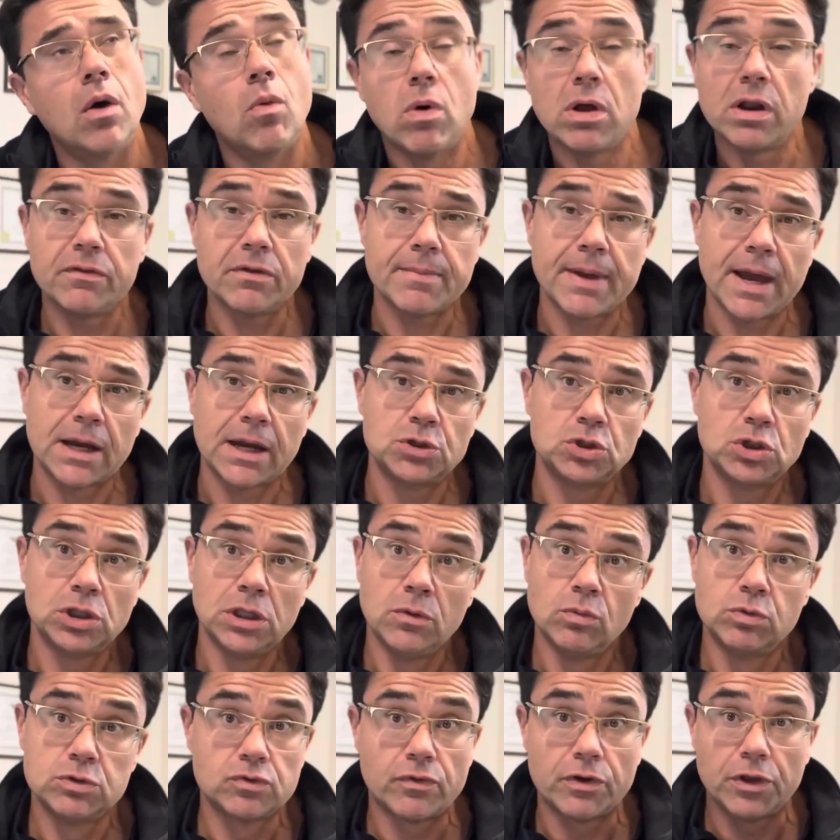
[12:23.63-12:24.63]
One of them actually
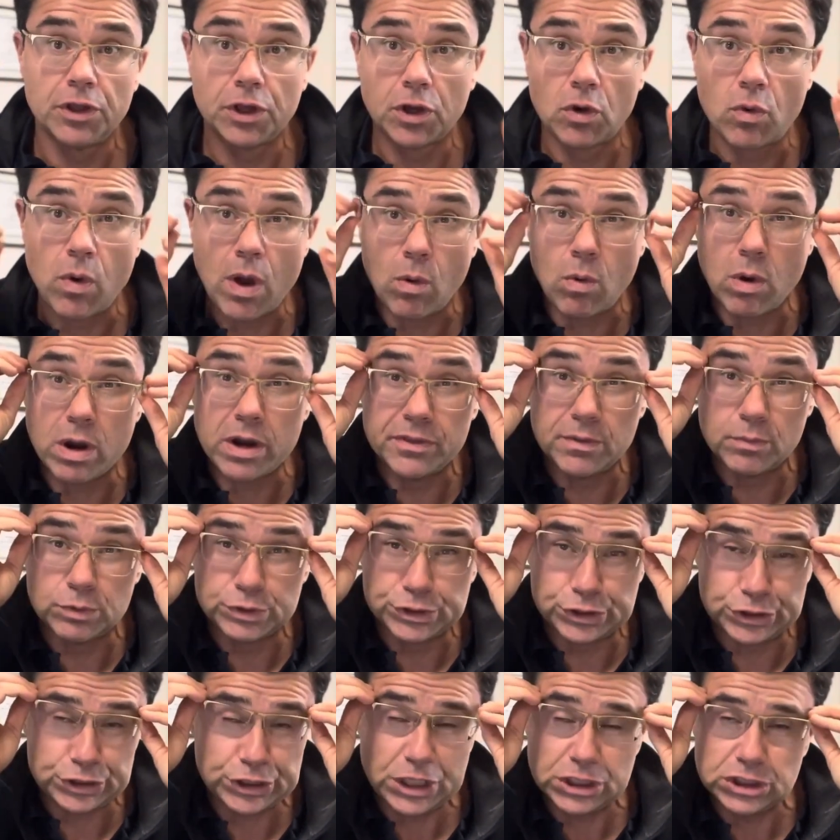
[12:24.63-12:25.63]
was really quick. One of them was
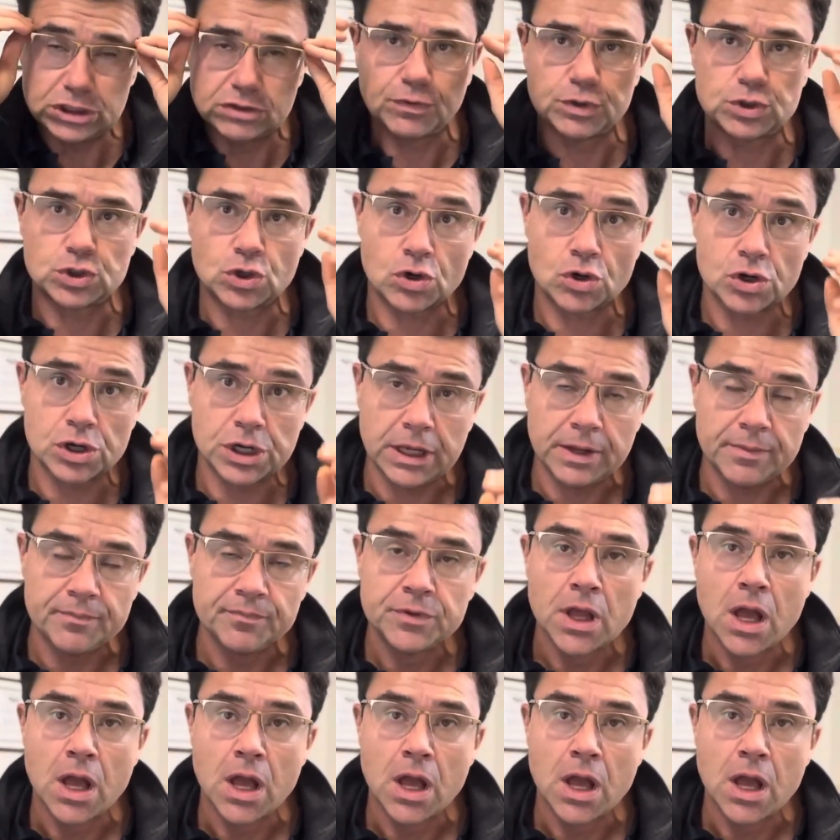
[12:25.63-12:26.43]
a change of attorney.